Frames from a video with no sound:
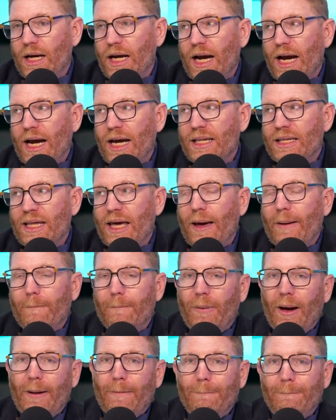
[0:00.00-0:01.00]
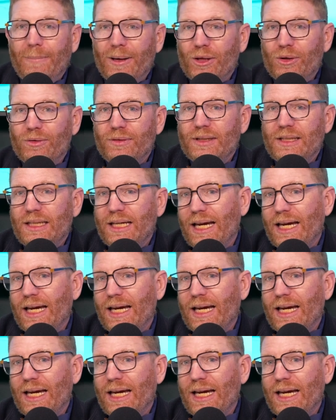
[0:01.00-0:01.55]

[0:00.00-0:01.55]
And that by building